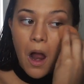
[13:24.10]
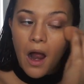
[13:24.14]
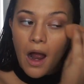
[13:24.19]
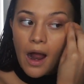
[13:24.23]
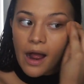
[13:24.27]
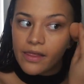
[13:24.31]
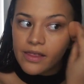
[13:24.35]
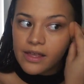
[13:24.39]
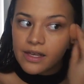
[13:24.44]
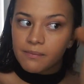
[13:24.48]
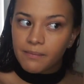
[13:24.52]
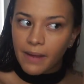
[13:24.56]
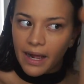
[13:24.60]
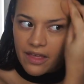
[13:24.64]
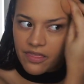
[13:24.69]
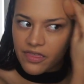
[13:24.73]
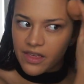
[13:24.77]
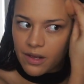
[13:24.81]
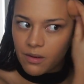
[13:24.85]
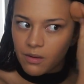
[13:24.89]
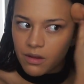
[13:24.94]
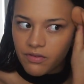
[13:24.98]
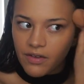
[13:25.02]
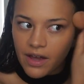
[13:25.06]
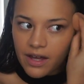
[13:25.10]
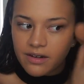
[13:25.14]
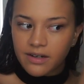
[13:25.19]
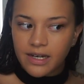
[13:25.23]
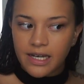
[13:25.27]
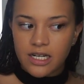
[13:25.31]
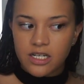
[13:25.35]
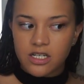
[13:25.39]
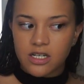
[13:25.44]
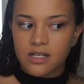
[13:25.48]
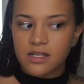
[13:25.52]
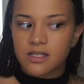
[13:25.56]
I think my thing with
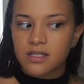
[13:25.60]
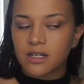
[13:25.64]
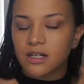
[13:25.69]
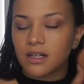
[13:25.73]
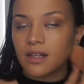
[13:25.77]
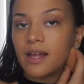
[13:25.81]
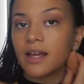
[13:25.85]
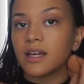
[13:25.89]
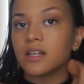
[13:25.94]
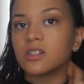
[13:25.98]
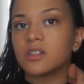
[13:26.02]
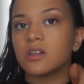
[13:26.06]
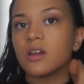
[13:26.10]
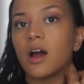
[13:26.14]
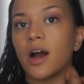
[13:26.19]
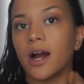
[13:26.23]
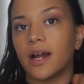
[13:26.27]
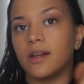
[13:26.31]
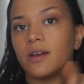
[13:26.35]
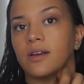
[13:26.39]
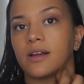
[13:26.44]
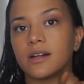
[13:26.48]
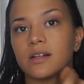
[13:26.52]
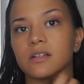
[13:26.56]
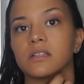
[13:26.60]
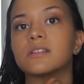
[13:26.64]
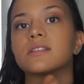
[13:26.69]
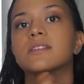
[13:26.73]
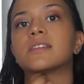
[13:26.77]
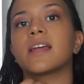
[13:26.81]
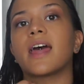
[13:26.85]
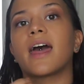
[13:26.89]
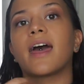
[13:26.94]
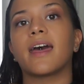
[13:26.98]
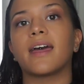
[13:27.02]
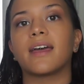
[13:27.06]
foundations are like, are you gonna
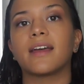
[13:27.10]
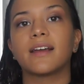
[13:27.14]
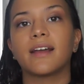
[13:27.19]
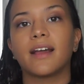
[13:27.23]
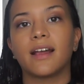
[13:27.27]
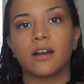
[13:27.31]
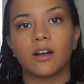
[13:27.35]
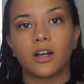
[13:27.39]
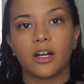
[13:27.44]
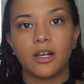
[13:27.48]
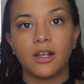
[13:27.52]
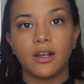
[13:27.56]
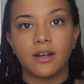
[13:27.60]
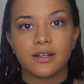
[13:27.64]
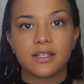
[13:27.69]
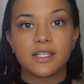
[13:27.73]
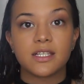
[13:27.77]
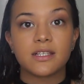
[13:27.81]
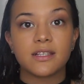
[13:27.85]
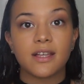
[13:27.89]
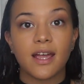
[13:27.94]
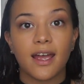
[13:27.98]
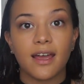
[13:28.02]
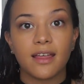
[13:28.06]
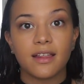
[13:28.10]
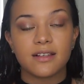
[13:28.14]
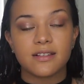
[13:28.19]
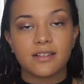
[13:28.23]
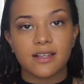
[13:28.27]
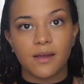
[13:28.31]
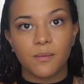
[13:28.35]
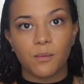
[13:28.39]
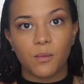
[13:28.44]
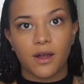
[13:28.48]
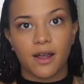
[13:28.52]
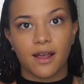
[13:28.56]
stay? And are you gonna stay the
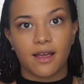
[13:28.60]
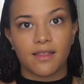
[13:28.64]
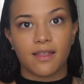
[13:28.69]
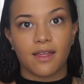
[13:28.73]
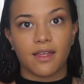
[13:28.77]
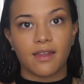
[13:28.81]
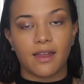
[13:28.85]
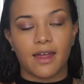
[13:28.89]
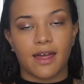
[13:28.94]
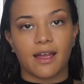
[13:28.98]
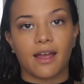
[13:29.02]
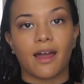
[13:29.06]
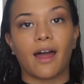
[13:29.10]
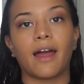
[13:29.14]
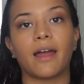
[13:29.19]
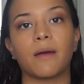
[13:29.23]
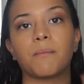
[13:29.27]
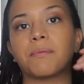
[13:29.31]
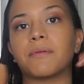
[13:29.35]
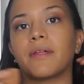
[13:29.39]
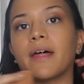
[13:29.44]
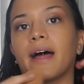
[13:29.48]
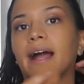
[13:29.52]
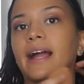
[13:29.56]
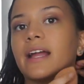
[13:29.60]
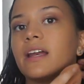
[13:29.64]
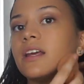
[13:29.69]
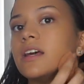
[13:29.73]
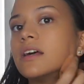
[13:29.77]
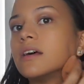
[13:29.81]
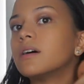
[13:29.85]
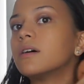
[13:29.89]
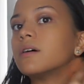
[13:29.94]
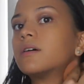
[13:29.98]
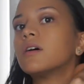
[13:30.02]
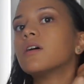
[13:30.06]
same way that like I applied
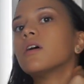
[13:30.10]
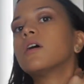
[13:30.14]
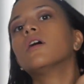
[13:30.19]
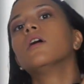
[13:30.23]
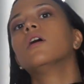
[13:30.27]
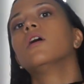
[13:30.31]
you?